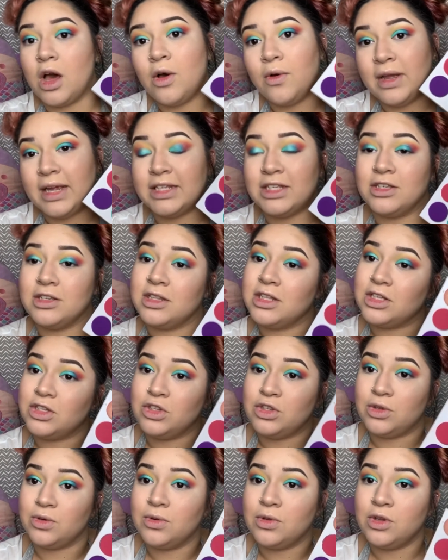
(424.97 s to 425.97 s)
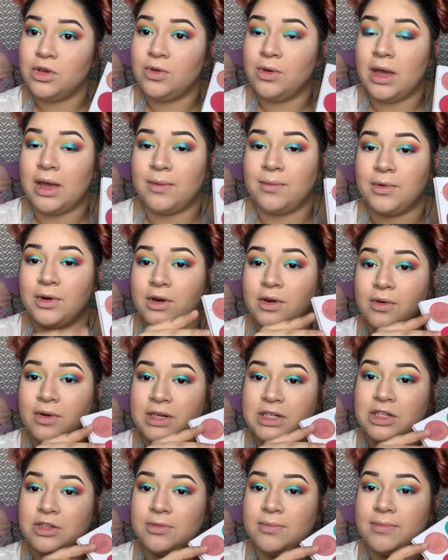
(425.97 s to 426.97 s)
into the Zulu and we're
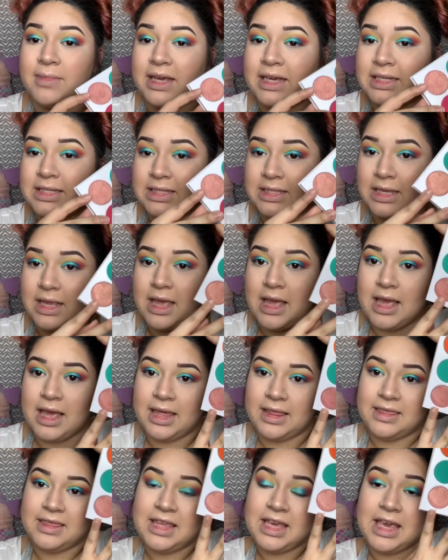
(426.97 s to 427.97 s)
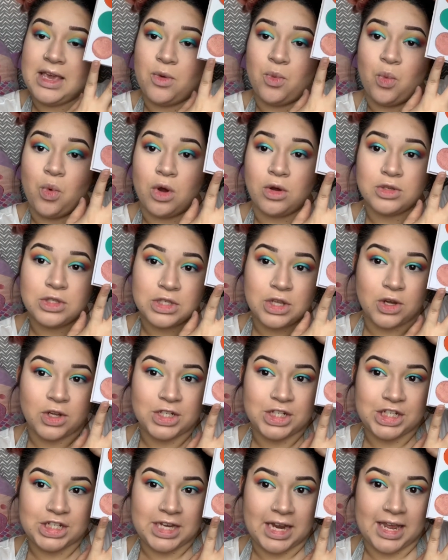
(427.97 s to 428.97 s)
going to mix the rose
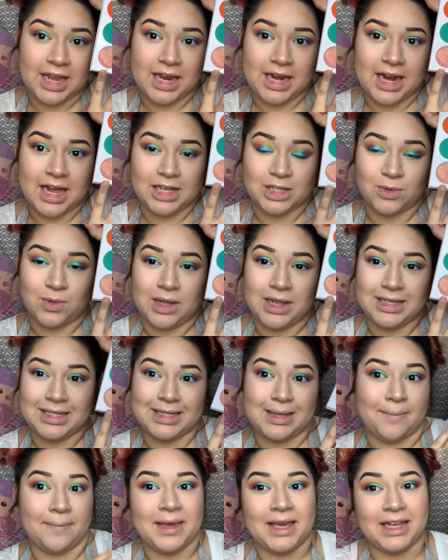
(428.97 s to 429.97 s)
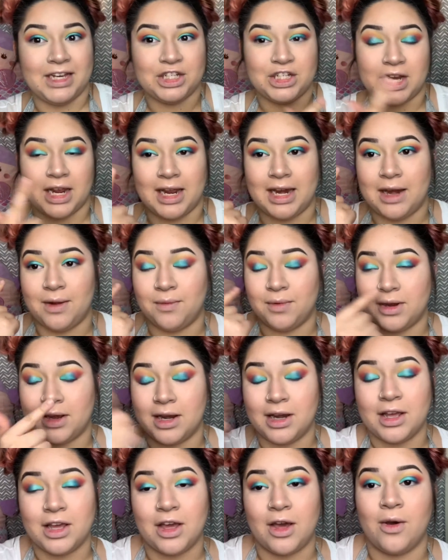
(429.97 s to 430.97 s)
gold shade as well as the pink shade and we're
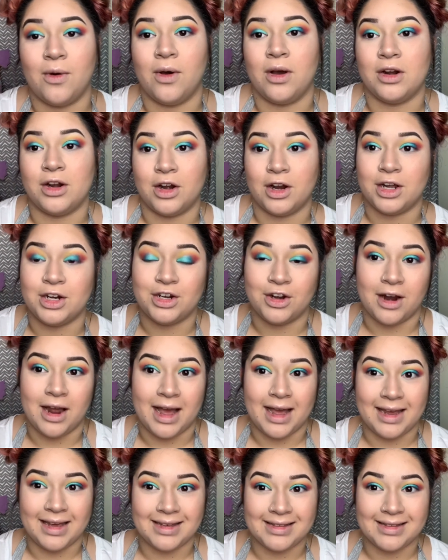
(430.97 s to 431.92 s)
going to go on our under eye.